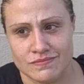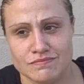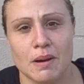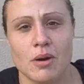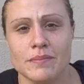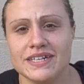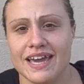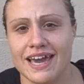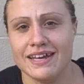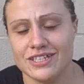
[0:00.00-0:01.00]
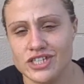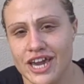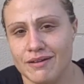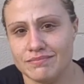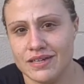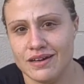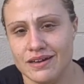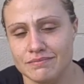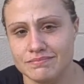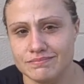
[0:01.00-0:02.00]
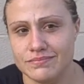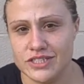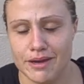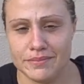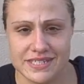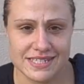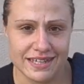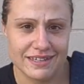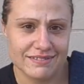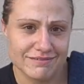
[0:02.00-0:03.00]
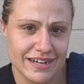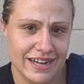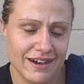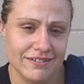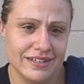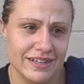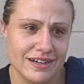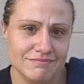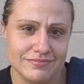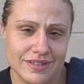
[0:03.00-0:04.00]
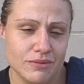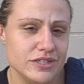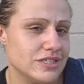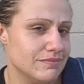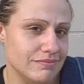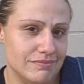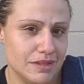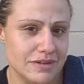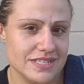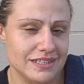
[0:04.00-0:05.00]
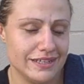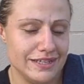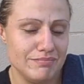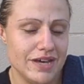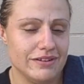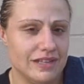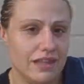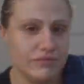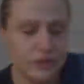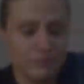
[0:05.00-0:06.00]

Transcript: My mom and dad and Chap. Um, Chappie's sick right now, and uh, I wish him the best of luck getting better. I love you.